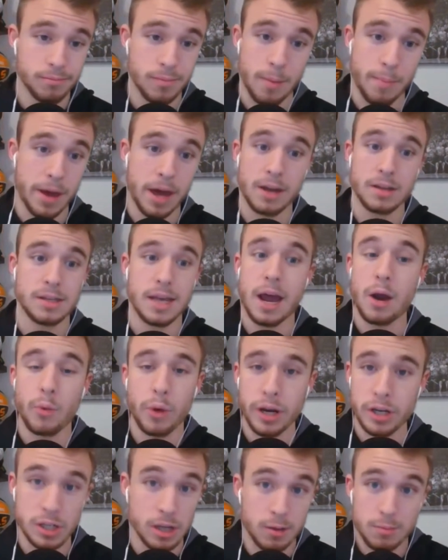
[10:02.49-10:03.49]
about as
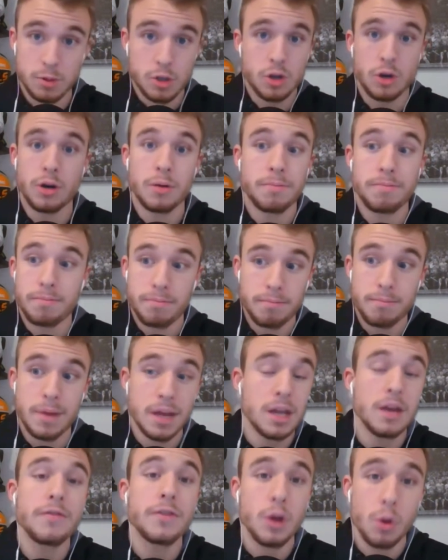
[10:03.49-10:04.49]
outraged, and I'm sure
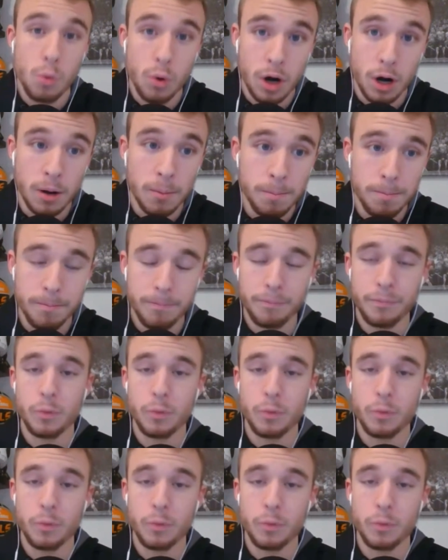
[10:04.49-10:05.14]
many of you were,